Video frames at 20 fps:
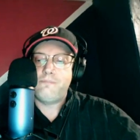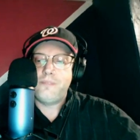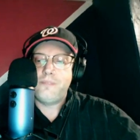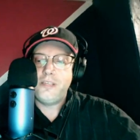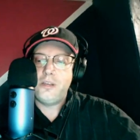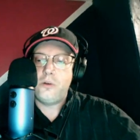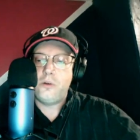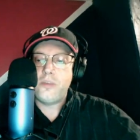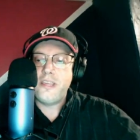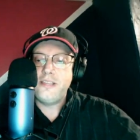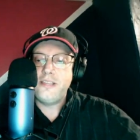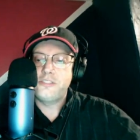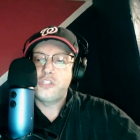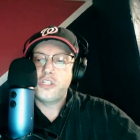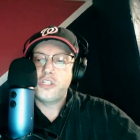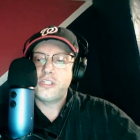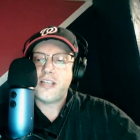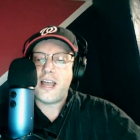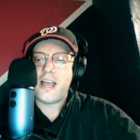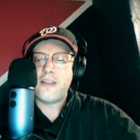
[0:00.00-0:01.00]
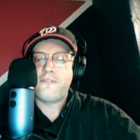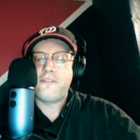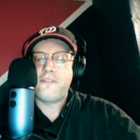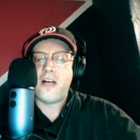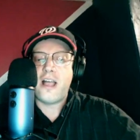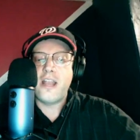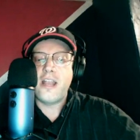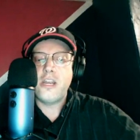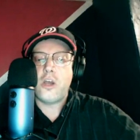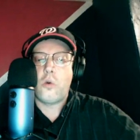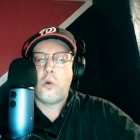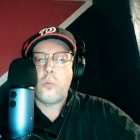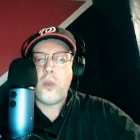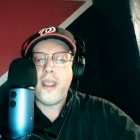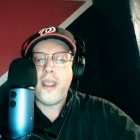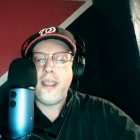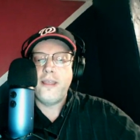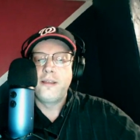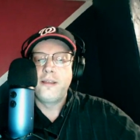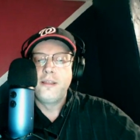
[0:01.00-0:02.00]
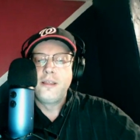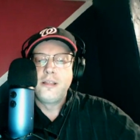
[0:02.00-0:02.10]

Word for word: you know, he's just got to find a way